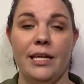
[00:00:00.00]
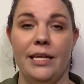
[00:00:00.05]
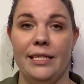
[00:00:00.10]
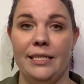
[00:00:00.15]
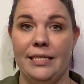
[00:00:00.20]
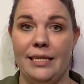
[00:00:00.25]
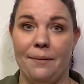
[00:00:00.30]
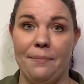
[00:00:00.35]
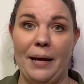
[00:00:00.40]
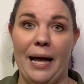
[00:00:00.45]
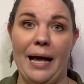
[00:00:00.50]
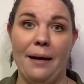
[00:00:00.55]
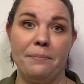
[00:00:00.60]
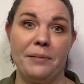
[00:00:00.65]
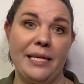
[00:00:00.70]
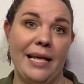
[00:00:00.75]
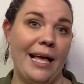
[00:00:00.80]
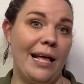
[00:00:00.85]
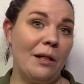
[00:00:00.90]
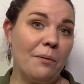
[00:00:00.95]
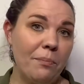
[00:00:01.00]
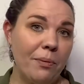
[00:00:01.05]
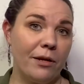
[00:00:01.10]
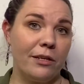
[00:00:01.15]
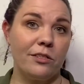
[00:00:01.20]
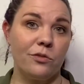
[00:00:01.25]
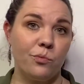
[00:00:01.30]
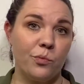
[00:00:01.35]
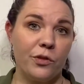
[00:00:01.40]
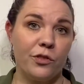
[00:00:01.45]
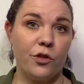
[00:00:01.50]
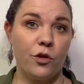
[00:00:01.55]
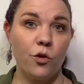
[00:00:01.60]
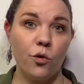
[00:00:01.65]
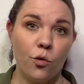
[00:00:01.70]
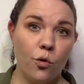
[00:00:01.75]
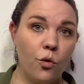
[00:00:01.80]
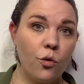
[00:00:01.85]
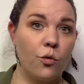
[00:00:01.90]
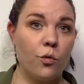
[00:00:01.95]
to perhaps help us with the
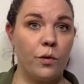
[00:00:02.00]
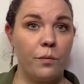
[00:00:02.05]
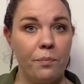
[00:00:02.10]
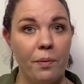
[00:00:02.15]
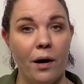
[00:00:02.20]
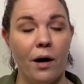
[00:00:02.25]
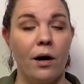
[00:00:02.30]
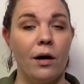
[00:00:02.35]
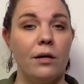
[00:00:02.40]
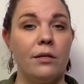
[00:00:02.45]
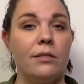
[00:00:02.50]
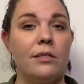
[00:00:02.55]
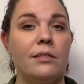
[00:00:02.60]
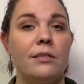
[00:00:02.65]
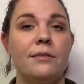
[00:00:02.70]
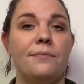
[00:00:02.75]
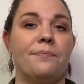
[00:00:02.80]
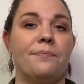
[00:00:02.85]
awkward parts,